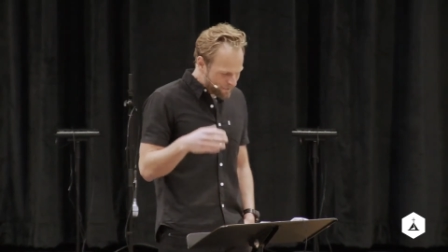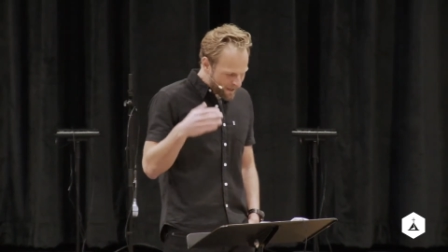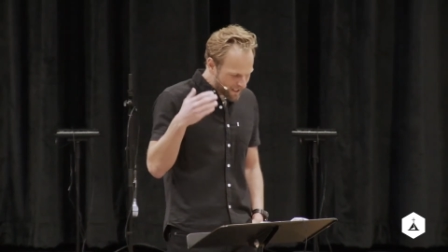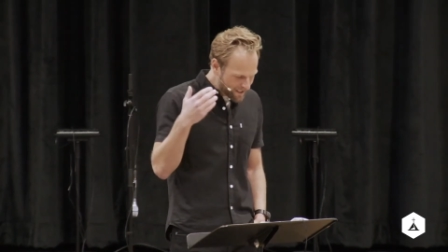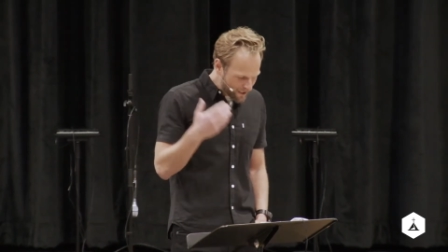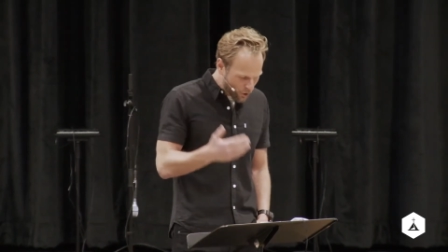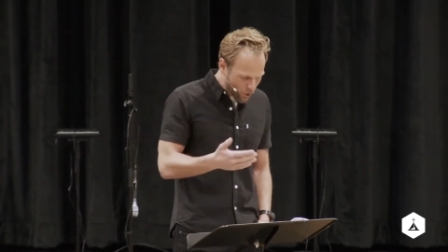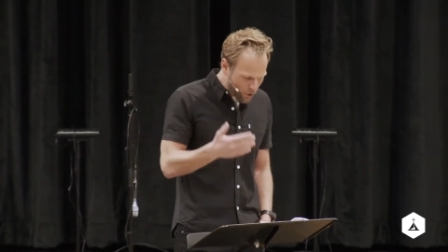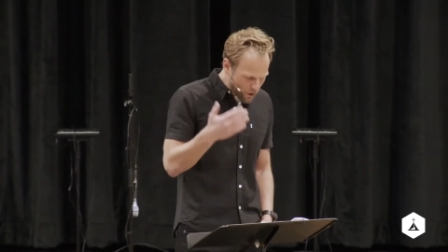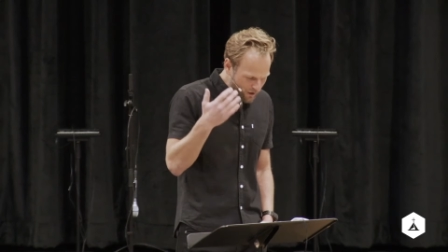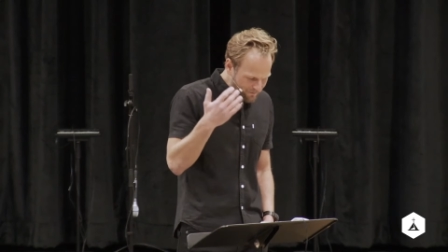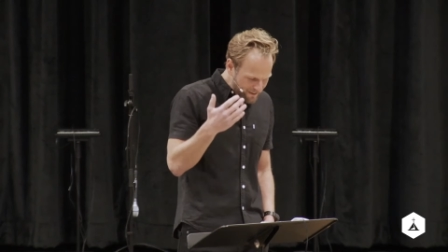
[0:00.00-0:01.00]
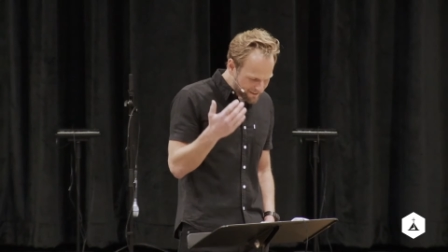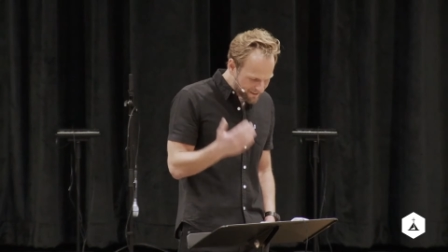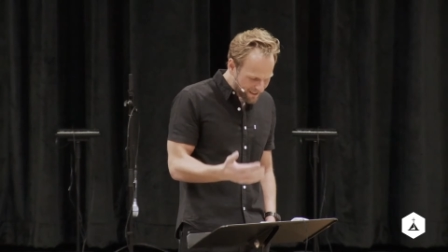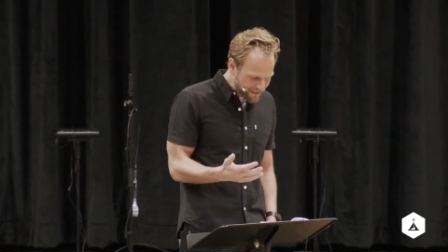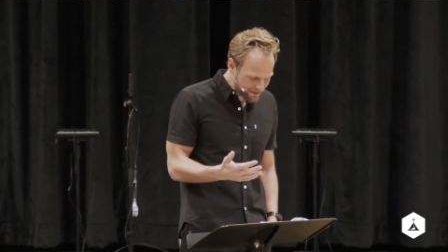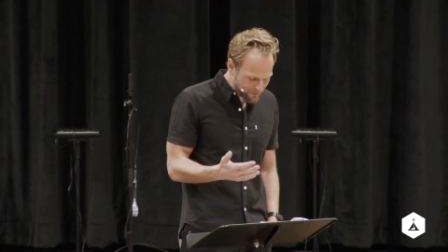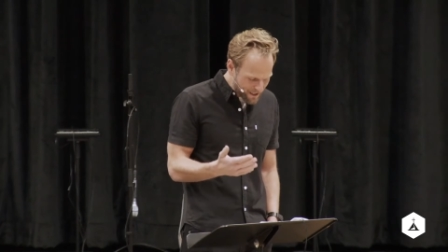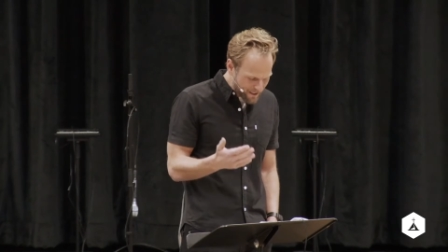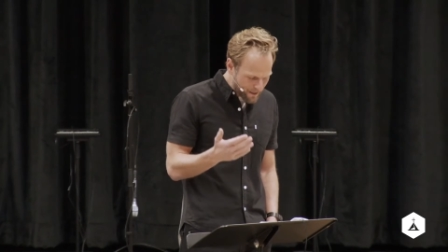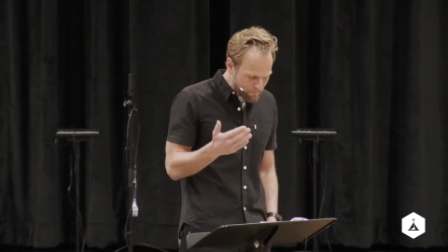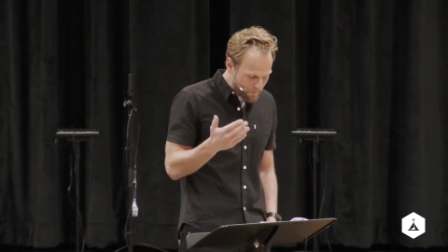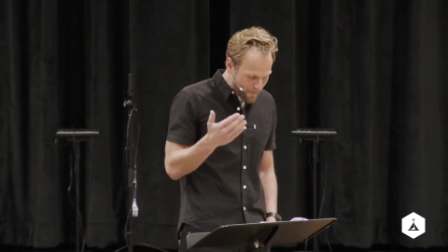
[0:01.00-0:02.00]
And then all of a sudden we
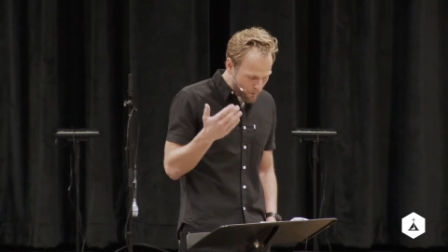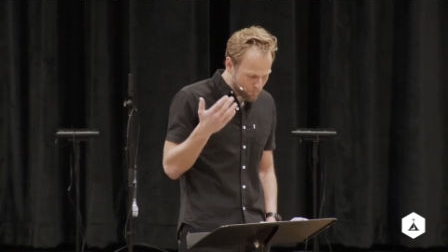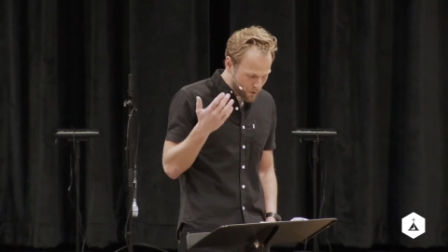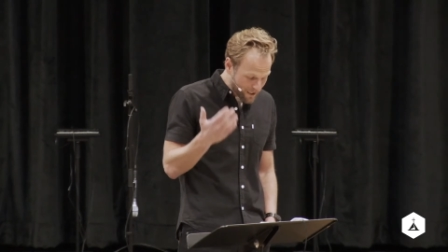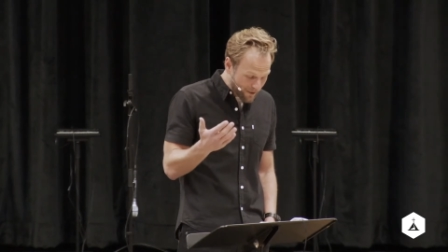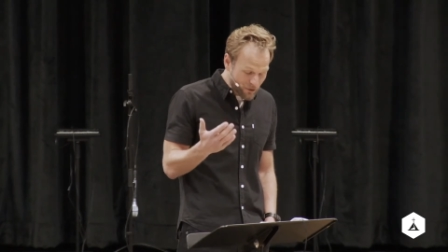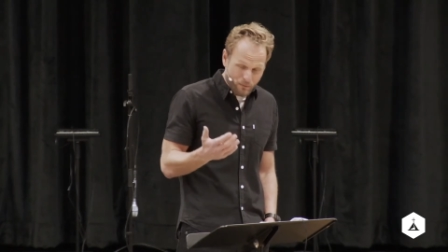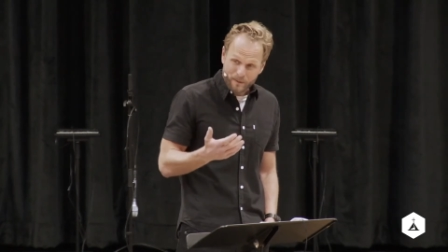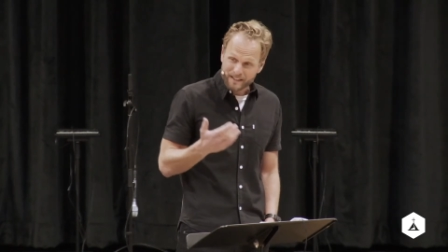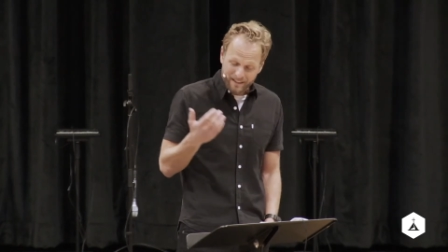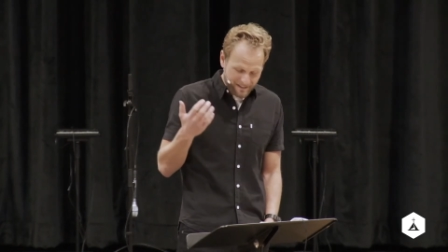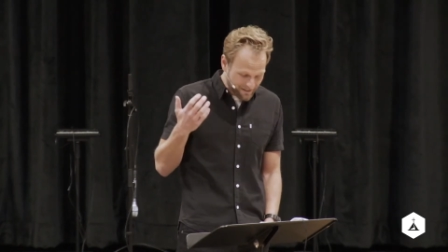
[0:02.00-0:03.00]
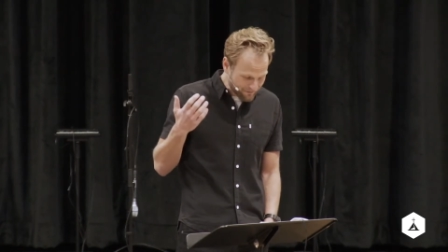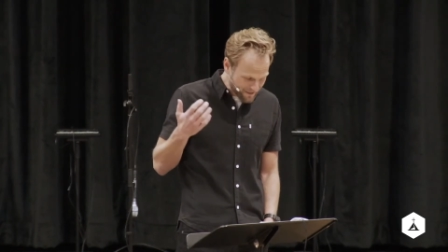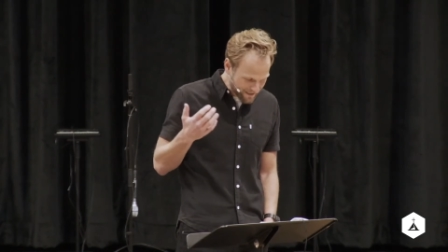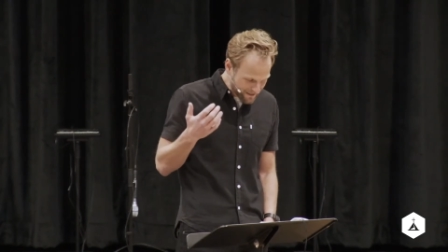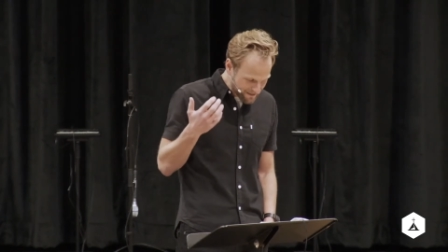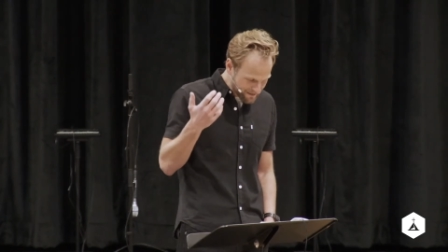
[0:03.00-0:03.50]
get a pronouncement that something is